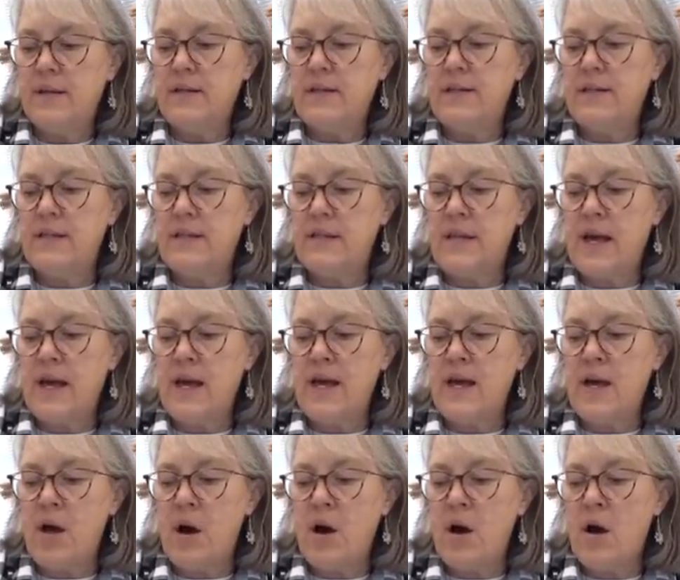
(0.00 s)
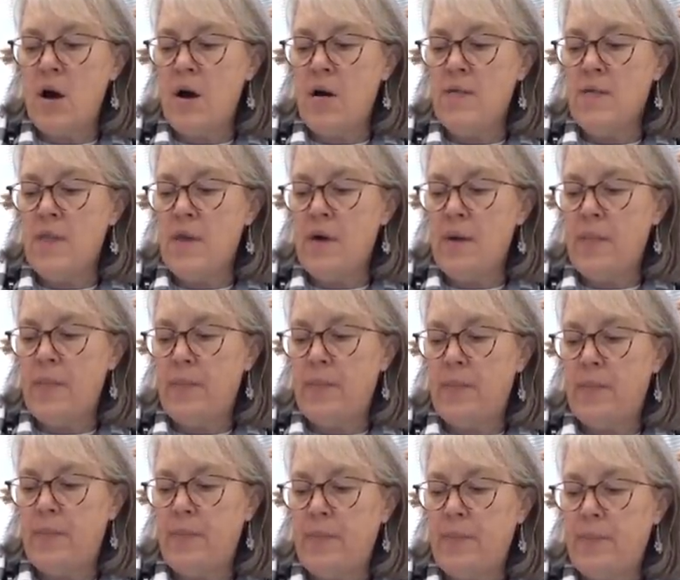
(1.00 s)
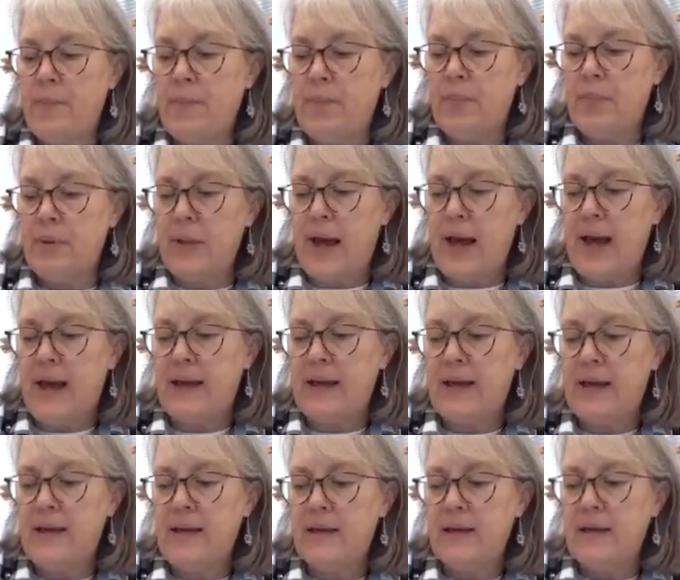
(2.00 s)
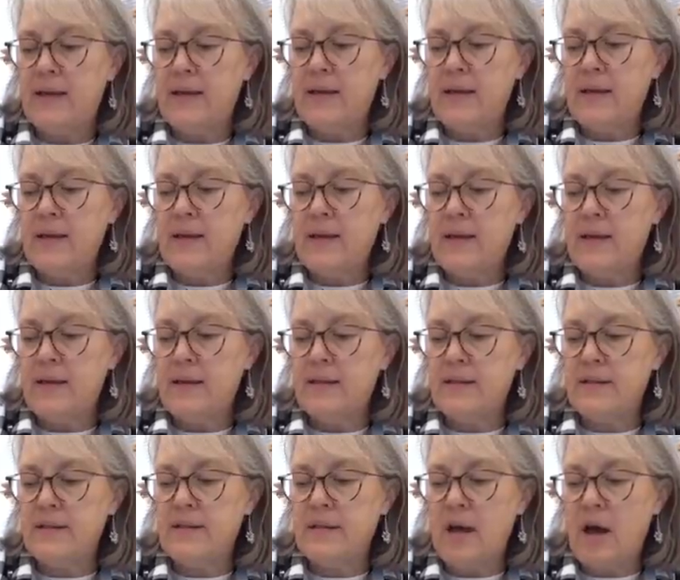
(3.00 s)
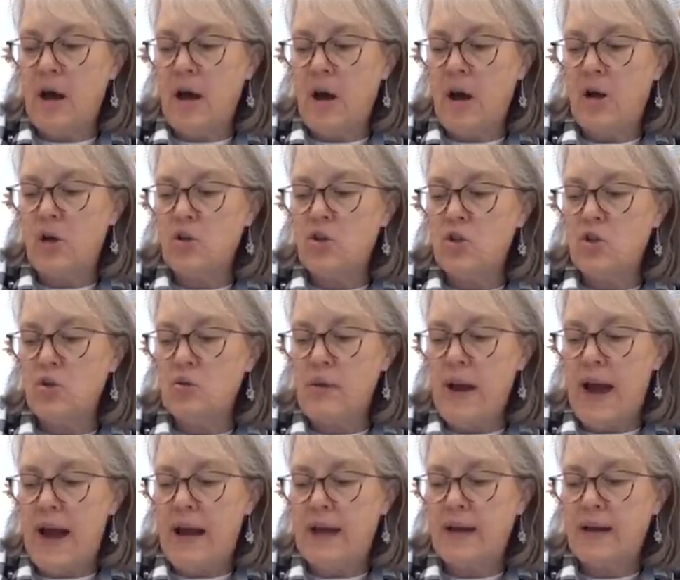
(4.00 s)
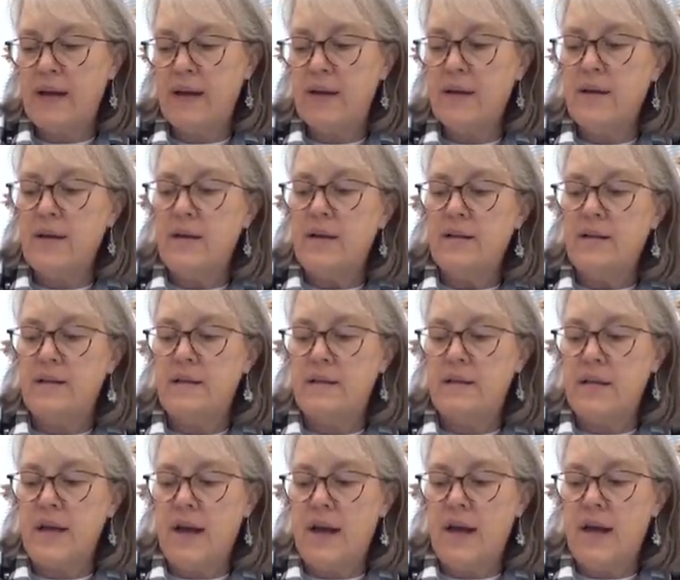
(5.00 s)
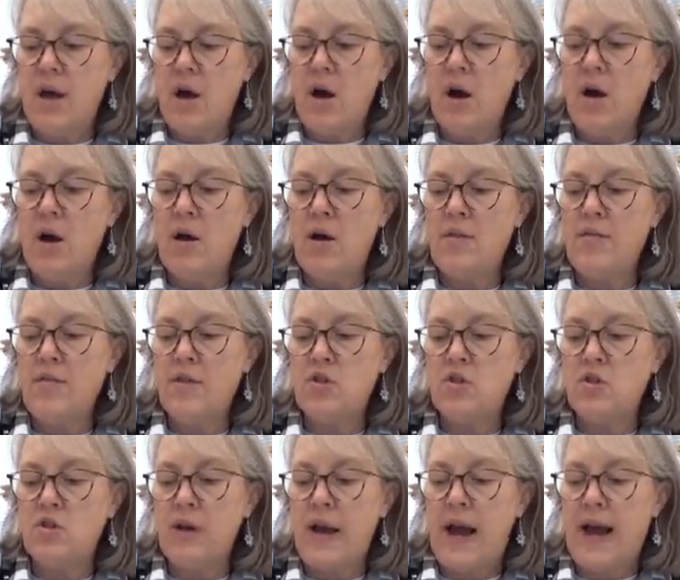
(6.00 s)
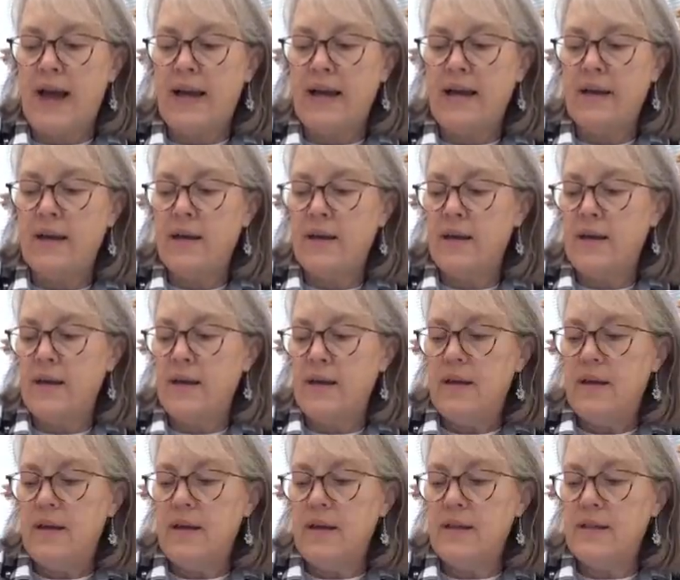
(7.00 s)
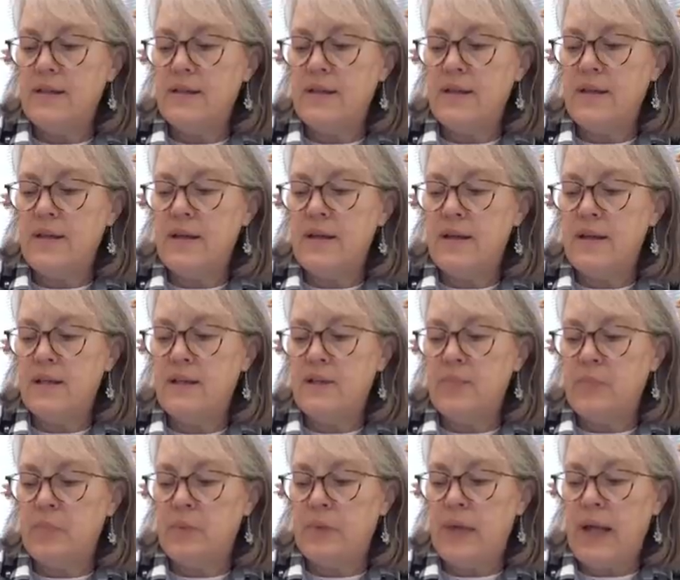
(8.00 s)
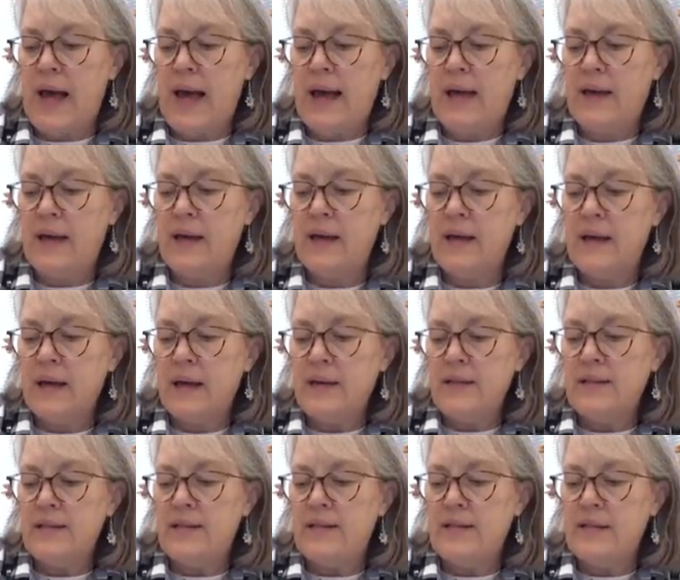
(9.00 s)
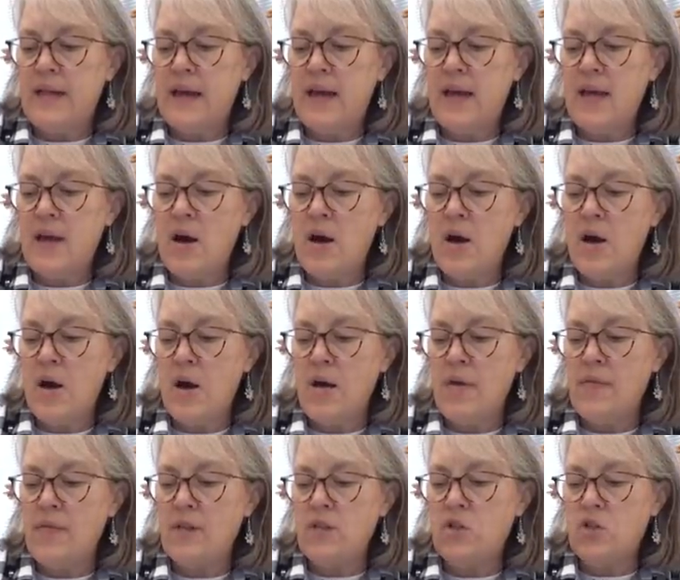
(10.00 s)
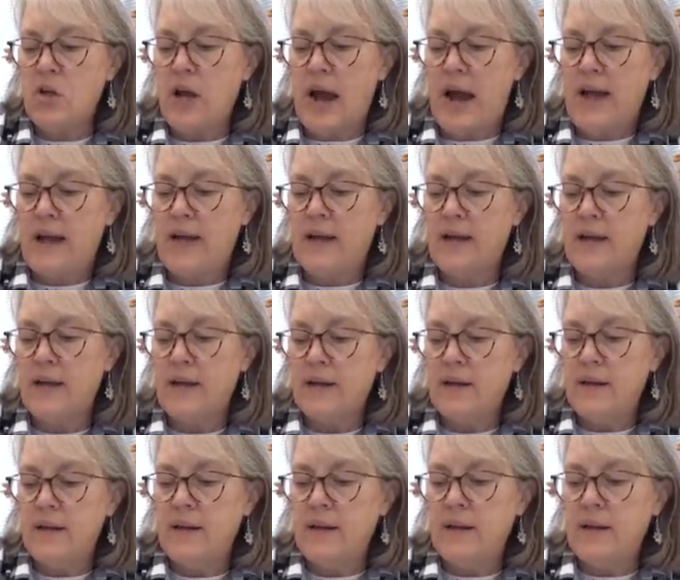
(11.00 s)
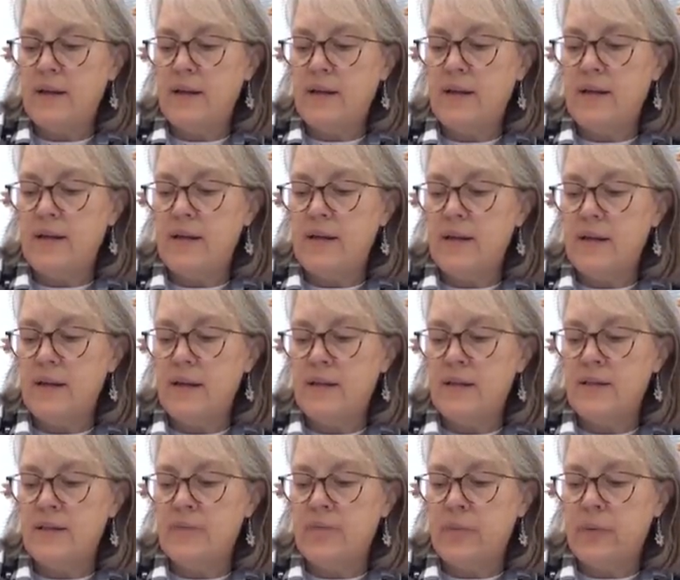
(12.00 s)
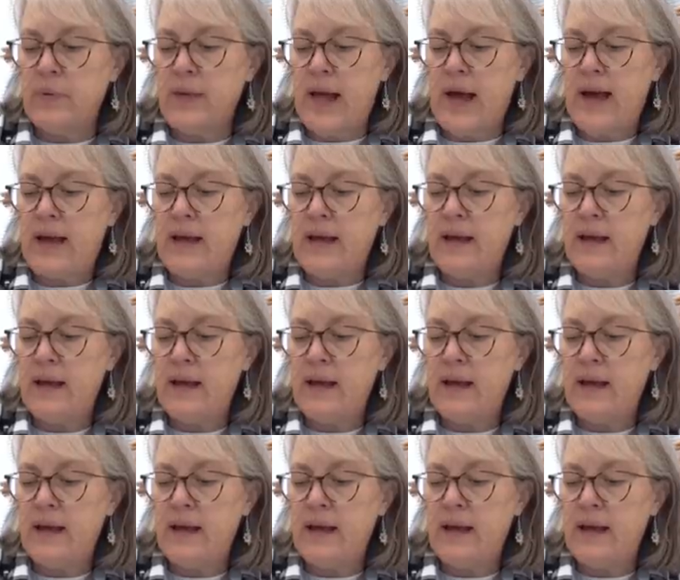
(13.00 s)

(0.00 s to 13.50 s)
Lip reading: Stay on the black. It's our track. Stay on the track. It is black. Stay on the track. It is black.